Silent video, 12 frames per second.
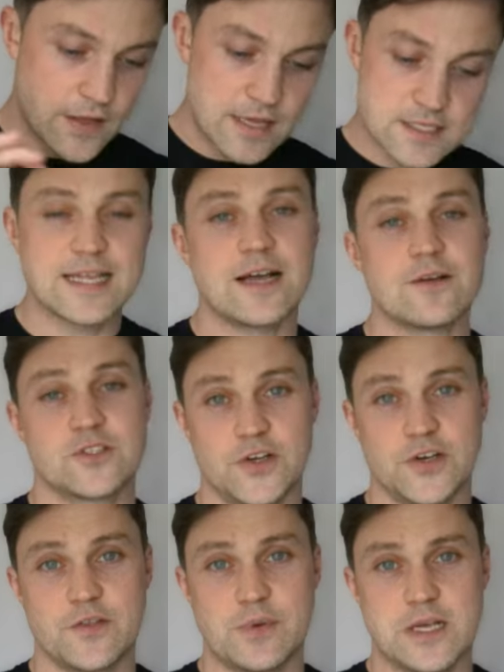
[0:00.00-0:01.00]
that's the
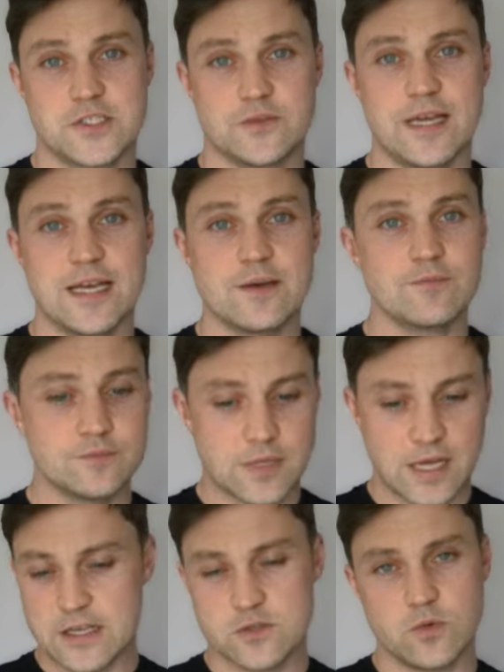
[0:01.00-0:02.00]
downside of the personal name,
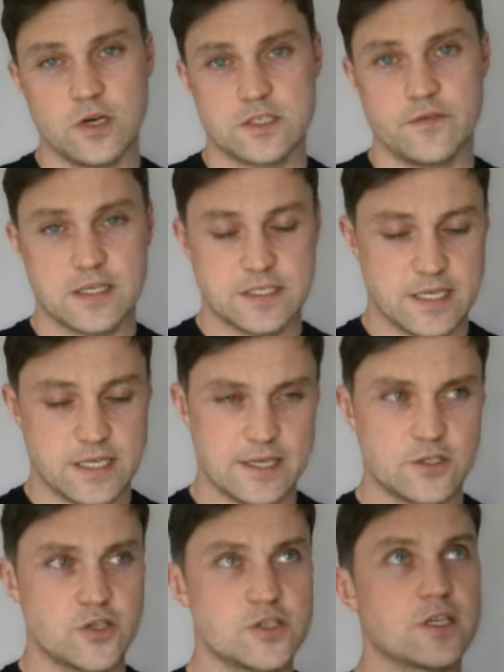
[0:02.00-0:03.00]
and that's why it's affecting.
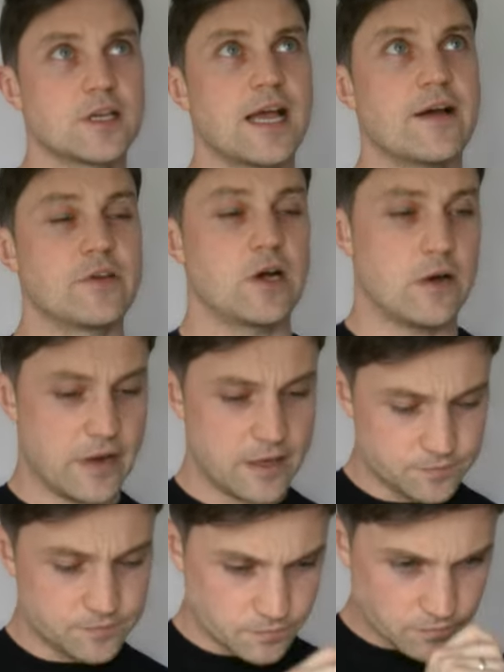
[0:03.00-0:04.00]
Okay, just to caveat on
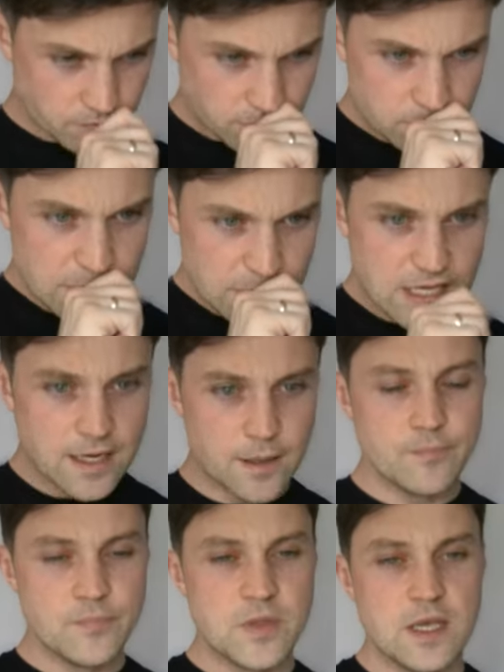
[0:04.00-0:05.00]
it,
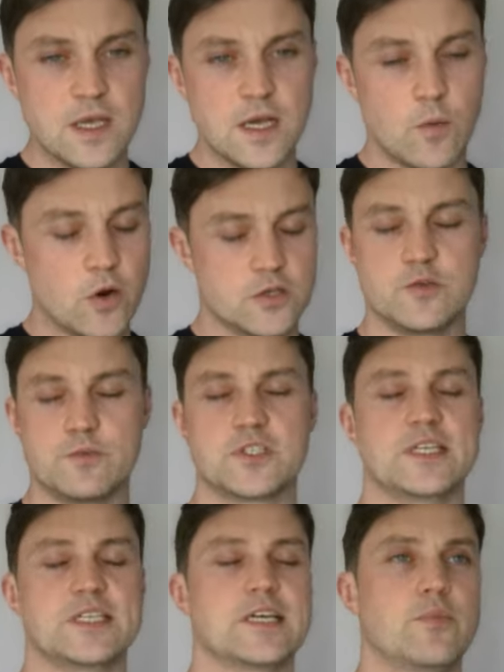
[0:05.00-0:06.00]
I won't go too
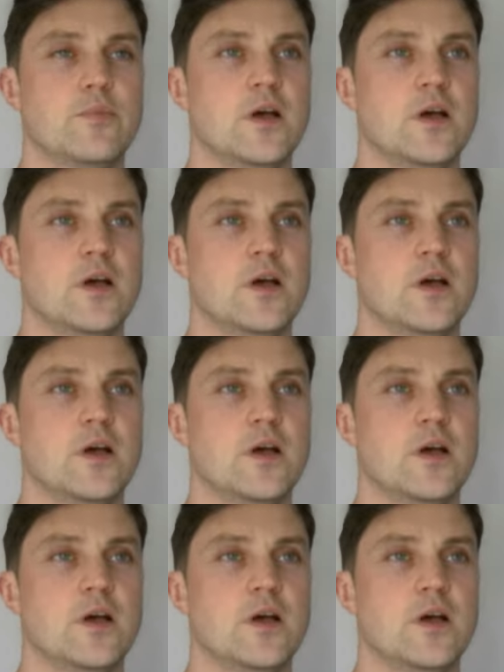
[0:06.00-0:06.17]
much detail,